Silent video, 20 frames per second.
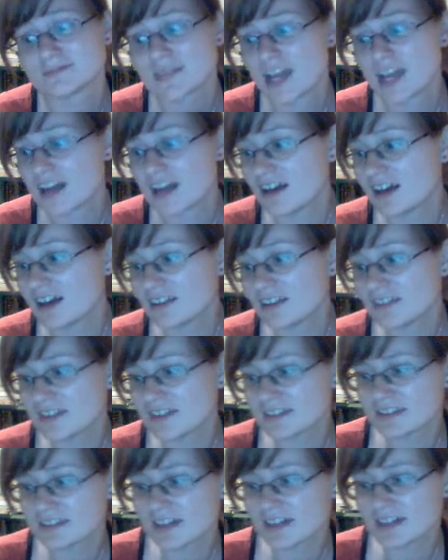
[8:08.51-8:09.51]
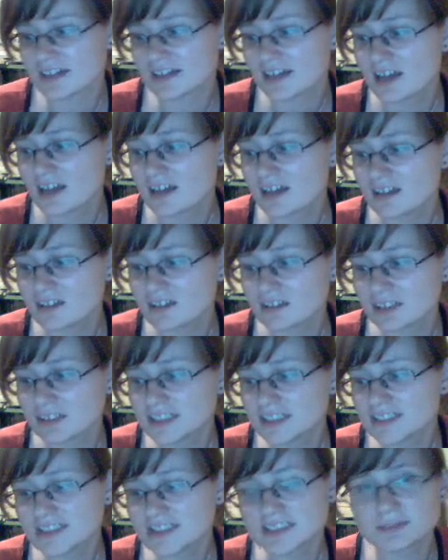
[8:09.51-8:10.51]
And I think that, you know,
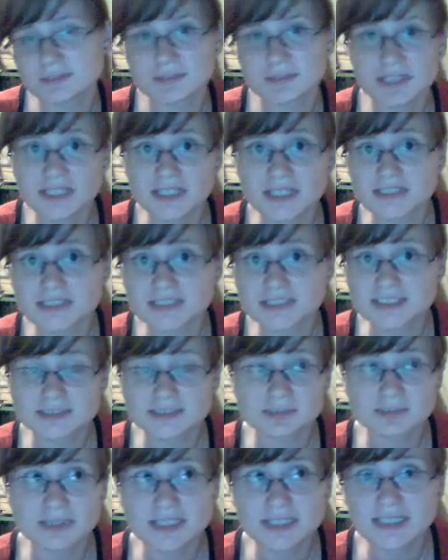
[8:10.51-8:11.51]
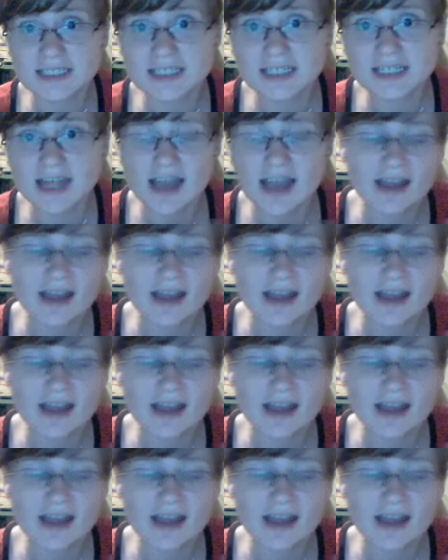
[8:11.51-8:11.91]
it's a disability,